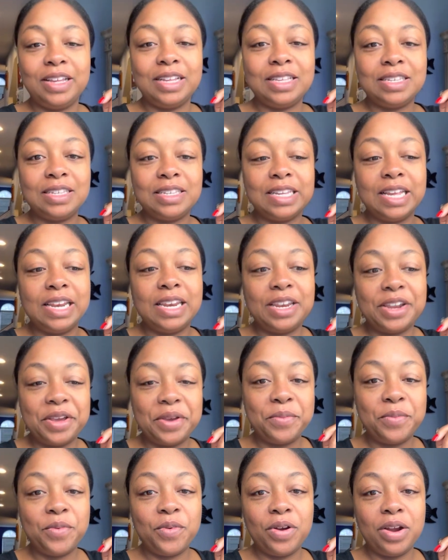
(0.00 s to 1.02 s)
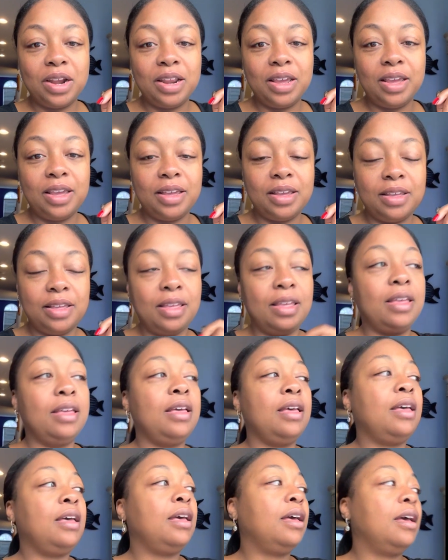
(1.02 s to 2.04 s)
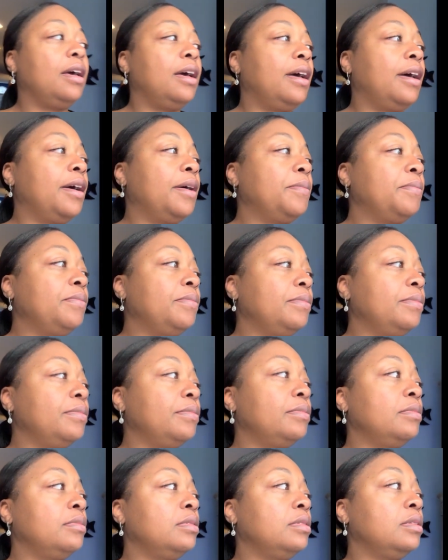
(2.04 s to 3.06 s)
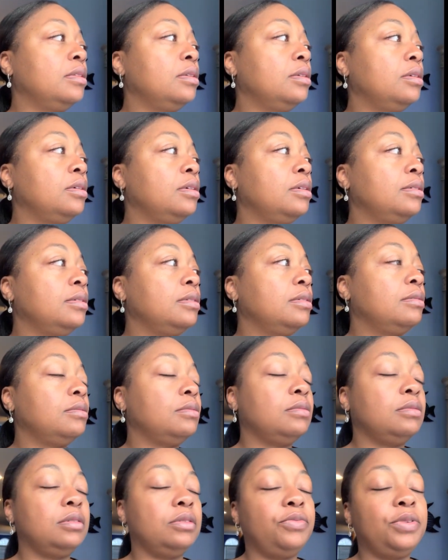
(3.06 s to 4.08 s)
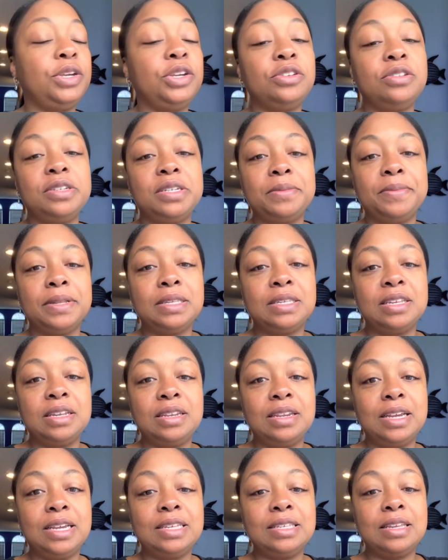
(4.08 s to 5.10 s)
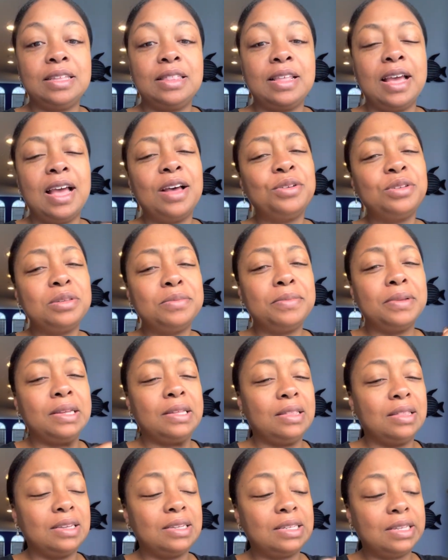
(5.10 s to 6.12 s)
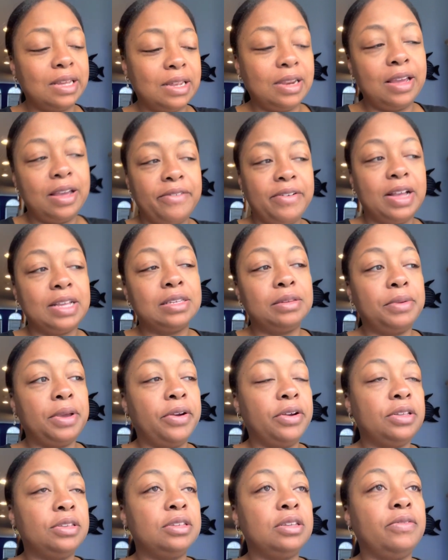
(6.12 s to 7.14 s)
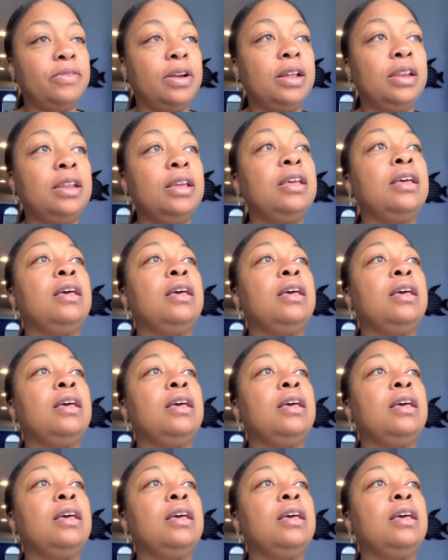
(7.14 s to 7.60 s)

It's Sunday morning. Um, we usually spend Sundays in the house, but this Sunday I've got some errands to run.